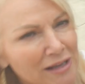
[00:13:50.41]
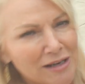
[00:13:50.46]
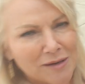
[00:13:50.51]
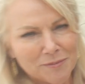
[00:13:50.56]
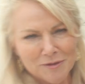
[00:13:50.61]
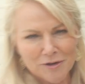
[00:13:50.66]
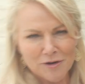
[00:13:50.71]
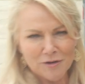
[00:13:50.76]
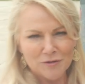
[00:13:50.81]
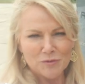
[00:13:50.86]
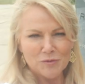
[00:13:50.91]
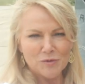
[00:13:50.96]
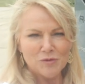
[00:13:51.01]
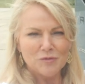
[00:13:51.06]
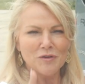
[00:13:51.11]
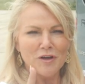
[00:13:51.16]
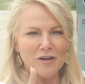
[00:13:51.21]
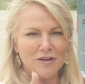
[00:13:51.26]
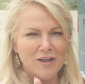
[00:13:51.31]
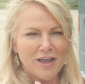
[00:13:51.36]
get up there on the
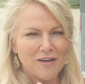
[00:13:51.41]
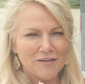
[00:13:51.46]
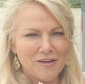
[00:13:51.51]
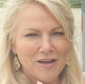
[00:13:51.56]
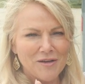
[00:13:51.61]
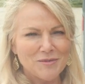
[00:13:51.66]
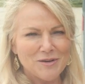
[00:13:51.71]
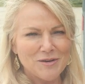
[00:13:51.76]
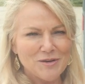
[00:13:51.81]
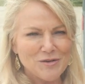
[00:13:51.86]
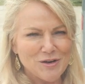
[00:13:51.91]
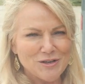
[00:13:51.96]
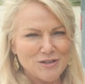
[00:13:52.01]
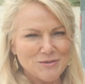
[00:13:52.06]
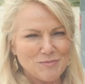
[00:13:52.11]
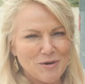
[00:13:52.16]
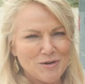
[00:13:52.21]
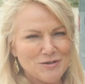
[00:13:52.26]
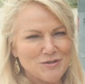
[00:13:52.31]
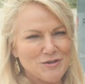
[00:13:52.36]
roof, I'll count how many
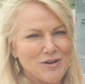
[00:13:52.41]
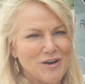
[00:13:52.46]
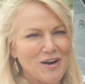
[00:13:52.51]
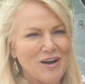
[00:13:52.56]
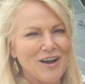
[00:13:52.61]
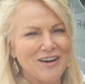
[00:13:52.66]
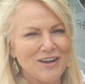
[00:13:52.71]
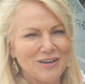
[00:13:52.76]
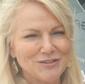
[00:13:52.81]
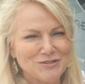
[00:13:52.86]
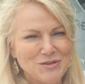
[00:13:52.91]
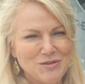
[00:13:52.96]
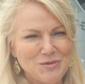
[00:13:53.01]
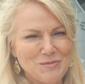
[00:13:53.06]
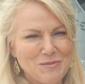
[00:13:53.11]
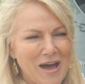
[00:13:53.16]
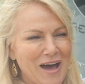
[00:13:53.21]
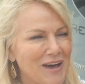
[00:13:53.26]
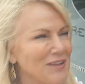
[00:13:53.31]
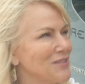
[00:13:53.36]
crossbars there are and I'll do the
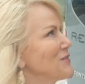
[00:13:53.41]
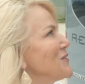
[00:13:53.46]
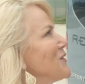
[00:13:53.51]
math